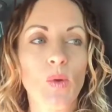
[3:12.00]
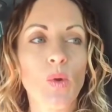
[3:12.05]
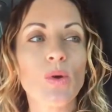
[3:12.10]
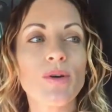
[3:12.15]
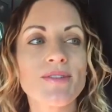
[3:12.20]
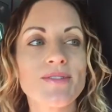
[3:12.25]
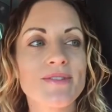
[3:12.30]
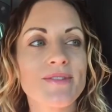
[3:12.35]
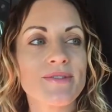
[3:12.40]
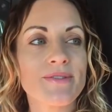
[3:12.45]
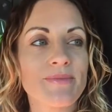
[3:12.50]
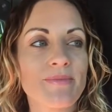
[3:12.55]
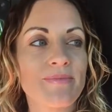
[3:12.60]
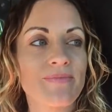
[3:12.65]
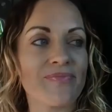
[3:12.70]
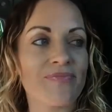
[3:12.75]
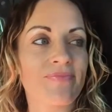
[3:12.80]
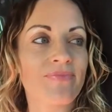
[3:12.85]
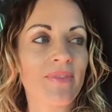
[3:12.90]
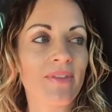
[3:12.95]

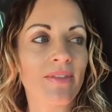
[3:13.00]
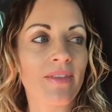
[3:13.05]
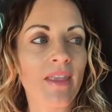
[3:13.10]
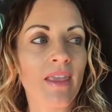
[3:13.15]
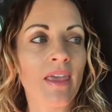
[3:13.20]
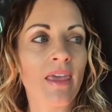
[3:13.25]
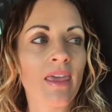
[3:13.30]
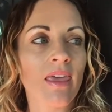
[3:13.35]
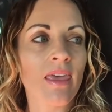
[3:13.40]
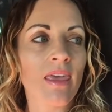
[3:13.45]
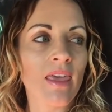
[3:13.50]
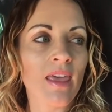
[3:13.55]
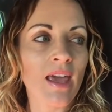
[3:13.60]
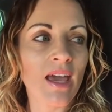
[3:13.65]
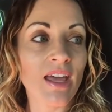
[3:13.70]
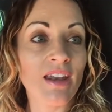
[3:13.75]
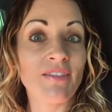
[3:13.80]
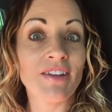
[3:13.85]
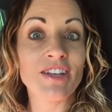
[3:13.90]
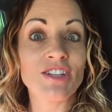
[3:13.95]
awesome
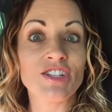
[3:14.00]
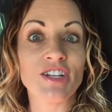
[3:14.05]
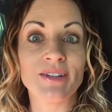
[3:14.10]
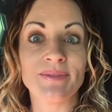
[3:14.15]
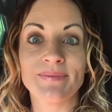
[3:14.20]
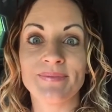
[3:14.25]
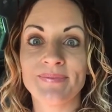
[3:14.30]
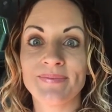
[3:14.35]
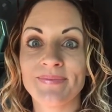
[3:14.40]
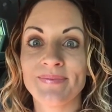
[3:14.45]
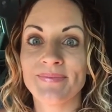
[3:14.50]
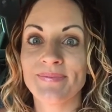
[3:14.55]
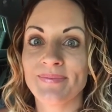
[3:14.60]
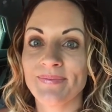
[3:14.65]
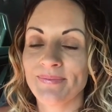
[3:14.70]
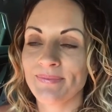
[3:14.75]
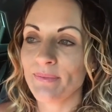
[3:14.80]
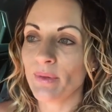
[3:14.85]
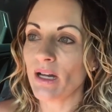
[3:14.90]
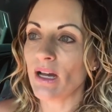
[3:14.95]
adventure.
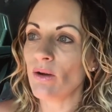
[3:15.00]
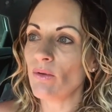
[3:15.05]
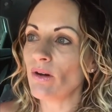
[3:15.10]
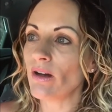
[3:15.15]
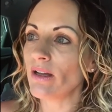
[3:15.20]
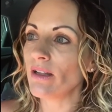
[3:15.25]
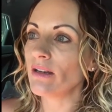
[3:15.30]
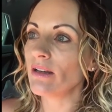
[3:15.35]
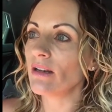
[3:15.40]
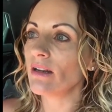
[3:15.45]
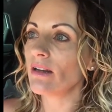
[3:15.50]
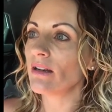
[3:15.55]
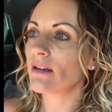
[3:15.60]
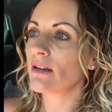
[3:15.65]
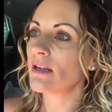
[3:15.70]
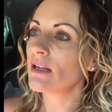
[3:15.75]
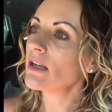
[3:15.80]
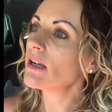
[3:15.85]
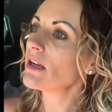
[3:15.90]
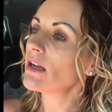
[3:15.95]
Part one,
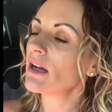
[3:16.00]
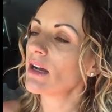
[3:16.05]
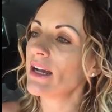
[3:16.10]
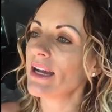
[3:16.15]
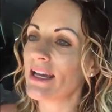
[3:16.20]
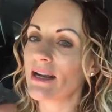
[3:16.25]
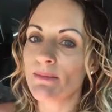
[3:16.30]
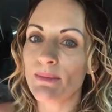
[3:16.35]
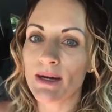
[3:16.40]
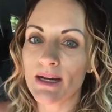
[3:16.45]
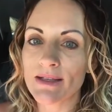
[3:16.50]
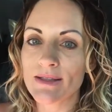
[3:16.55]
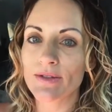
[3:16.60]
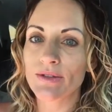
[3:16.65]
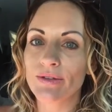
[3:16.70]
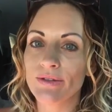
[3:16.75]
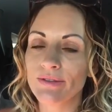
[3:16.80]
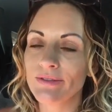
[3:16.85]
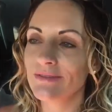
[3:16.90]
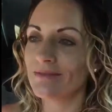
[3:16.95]
I had a mask
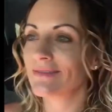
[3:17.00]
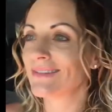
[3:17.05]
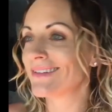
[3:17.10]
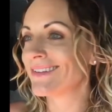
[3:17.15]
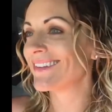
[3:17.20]
on,